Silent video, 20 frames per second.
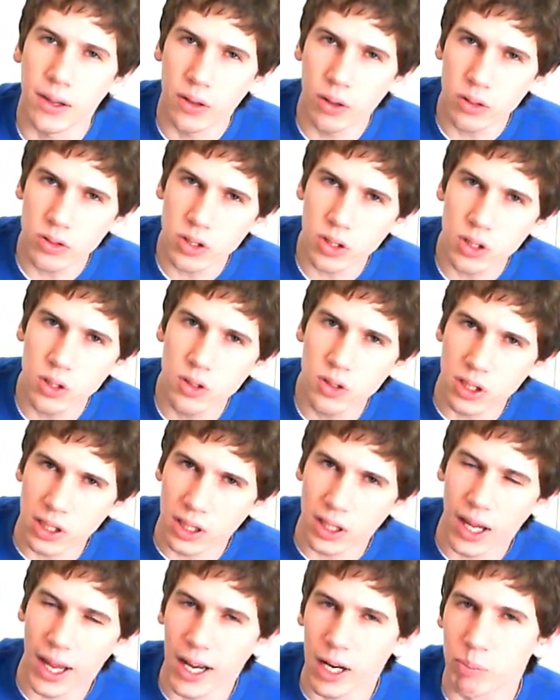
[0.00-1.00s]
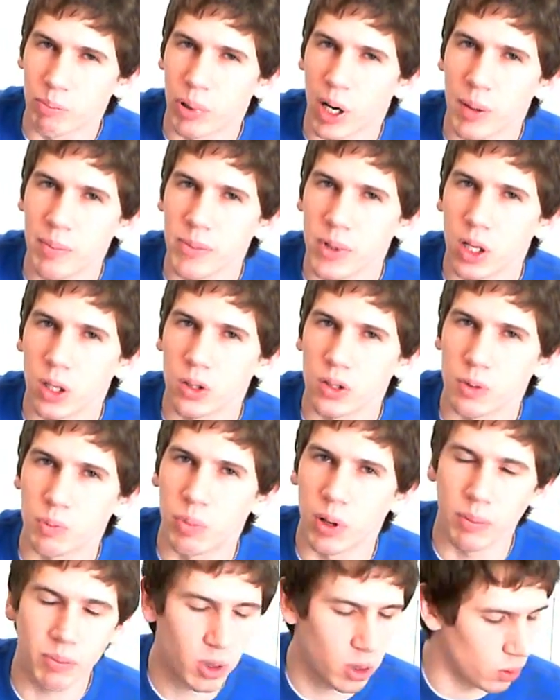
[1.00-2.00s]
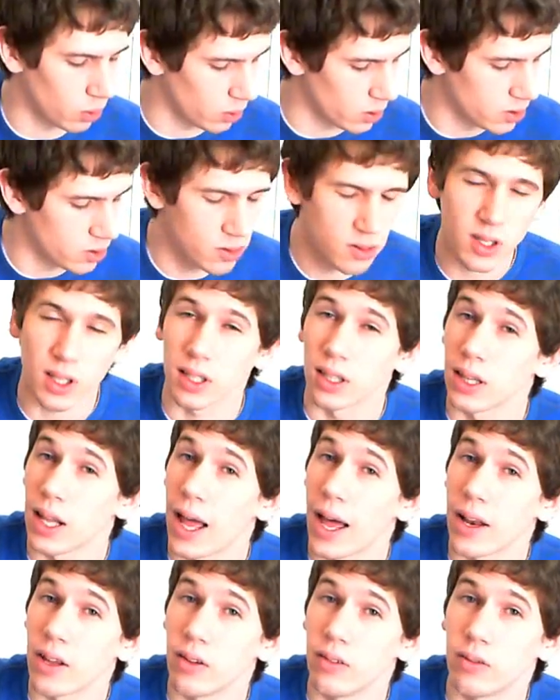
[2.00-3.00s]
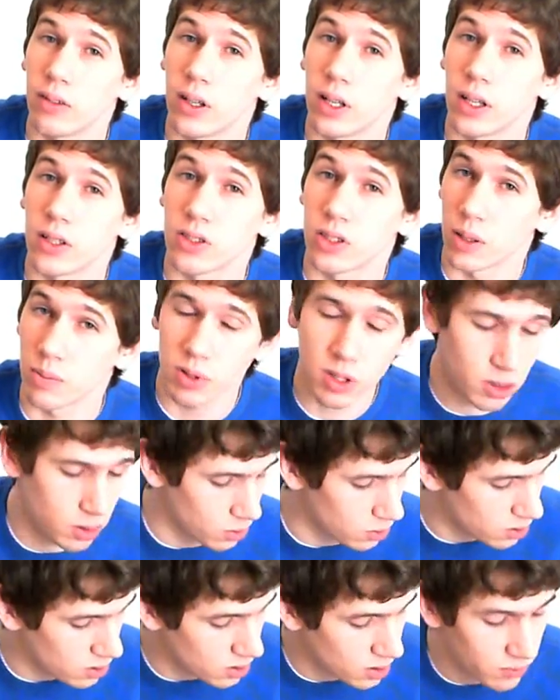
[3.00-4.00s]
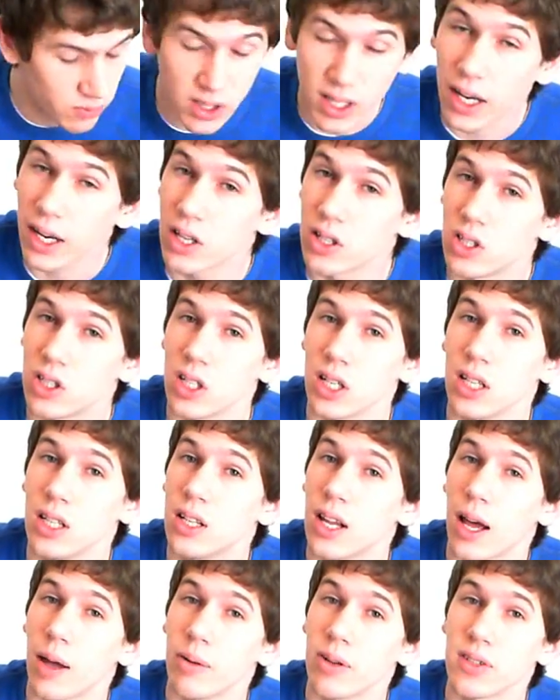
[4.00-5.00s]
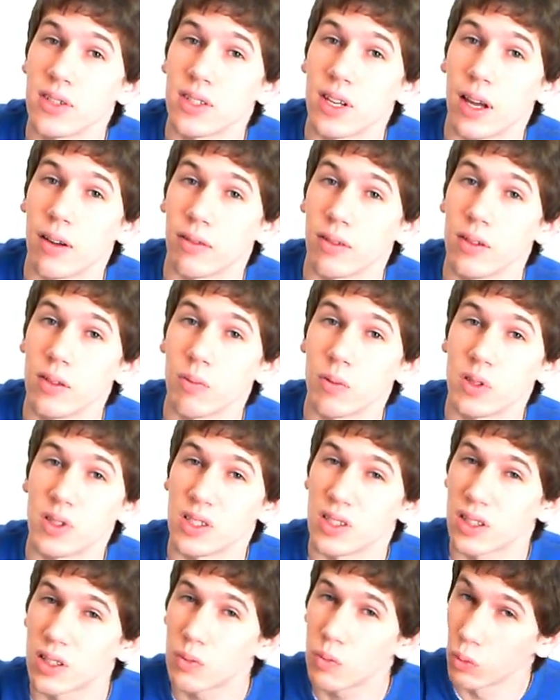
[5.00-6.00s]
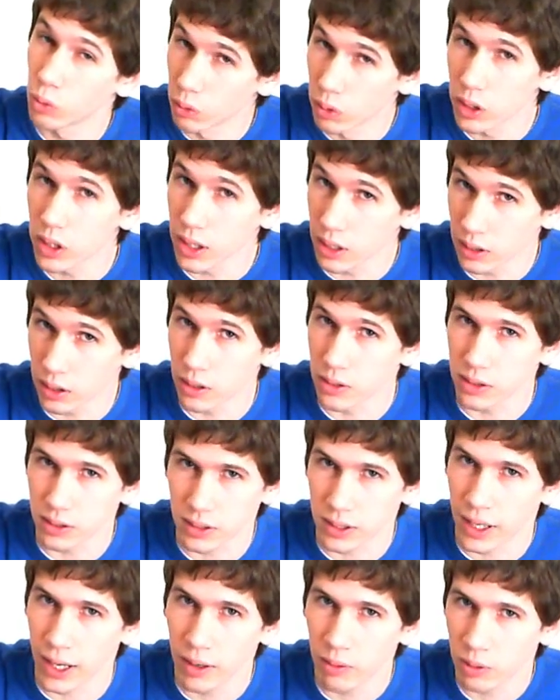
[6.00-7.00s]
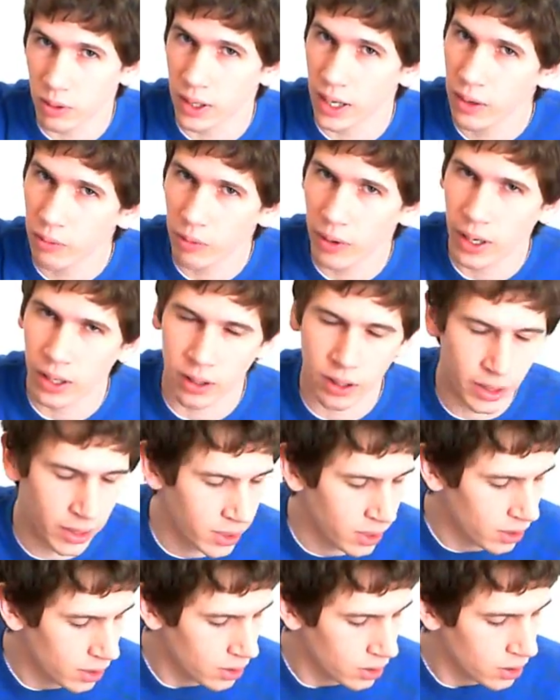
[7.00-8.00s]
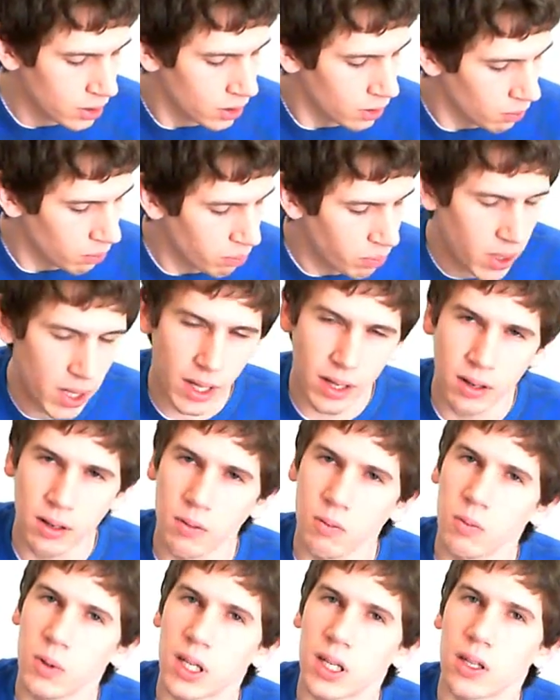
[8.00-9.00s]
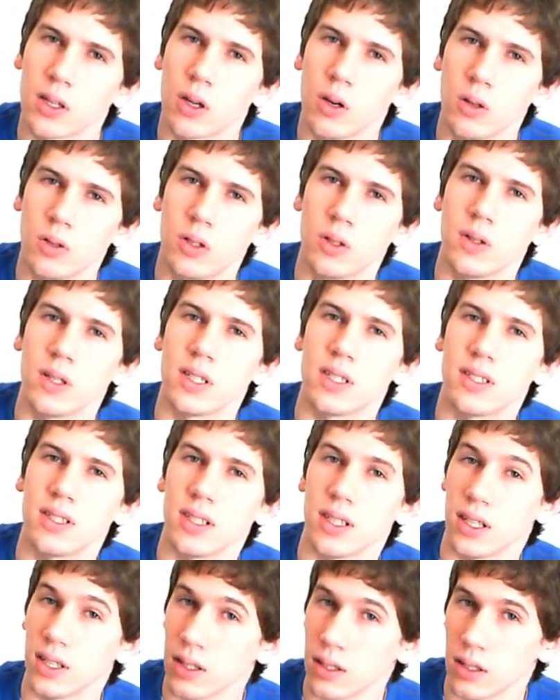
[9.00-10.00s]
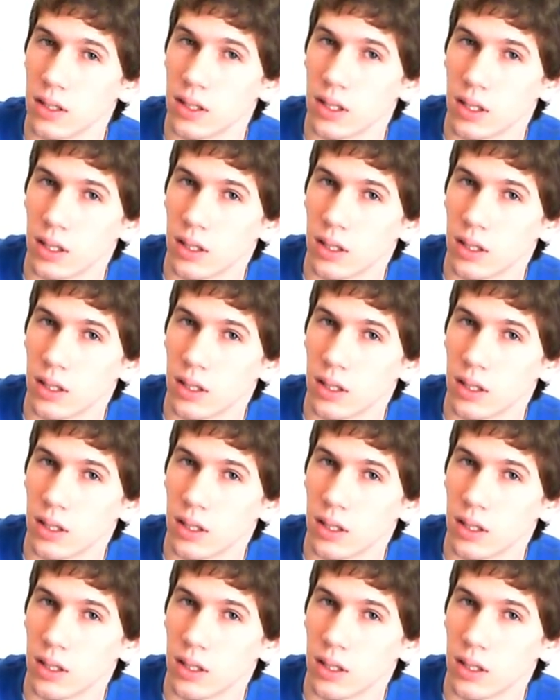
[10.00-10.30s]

those are using kind of bump notes, bump chords, using a lot of substitutions. If you got a G down to 7th, which is really close to that, we're not right on it, but we can go to a C